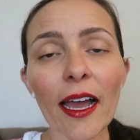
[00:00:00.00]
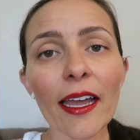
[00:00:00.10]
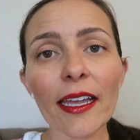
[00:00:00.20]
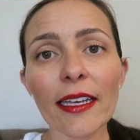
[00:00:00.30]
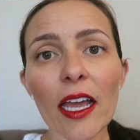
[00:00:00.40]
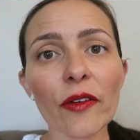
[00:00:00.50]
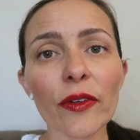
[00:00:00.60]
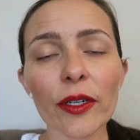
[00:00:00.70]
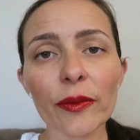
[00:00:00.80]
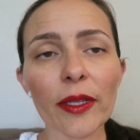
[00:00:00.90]
I
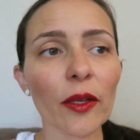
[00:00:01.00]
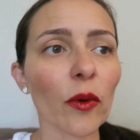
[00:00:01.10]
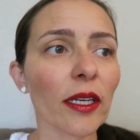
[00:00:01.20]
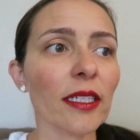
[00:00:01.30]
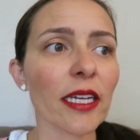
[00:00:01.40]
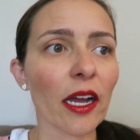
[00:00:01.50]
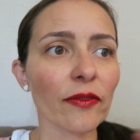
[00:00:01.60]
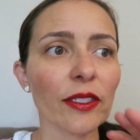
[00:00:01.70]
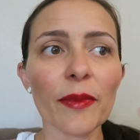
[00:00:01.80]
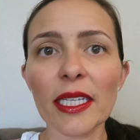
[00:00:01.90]
never really wanted to
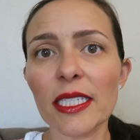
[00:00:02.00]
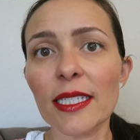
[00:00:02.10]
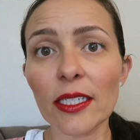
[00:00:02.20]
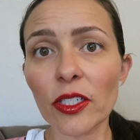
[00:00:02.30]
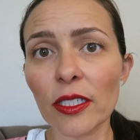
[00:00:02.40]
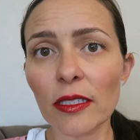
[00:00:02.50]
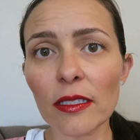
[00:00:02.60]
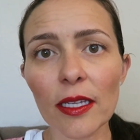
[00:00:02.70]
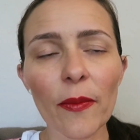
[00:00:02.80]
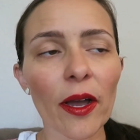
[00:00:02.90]
have to make
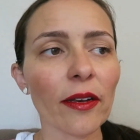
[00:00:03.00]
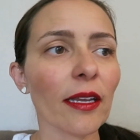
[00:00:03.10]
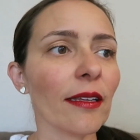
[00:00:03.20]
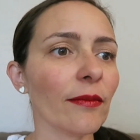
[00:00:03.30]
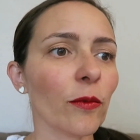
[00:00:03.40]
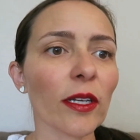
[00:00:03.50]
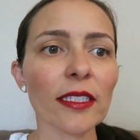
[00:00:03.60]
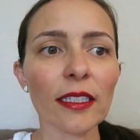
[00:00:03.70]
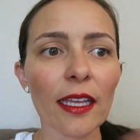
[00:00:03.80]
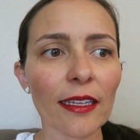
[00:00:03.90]
decisions about it, wanted
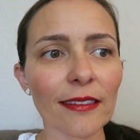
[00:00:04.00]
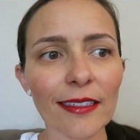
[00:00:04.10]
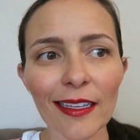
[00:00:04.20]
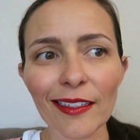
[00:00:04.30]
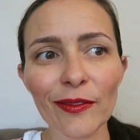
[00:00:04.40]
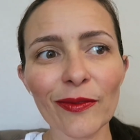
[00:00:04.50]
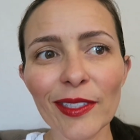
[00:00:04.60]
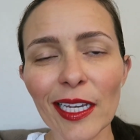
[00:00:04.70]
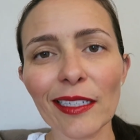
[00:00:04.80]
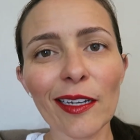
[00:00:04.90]
to let kind of
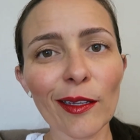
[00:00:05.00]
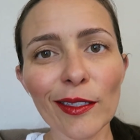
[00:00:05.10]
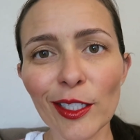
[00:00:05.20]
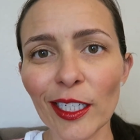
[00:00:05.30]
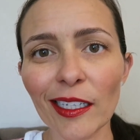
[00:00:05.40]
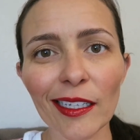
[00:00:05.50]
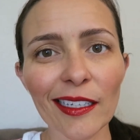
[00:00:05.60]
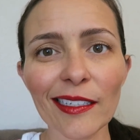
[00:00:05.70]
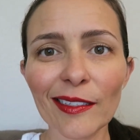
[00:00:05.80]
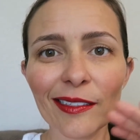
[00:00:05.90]

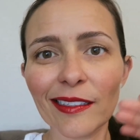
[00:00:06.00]
technology,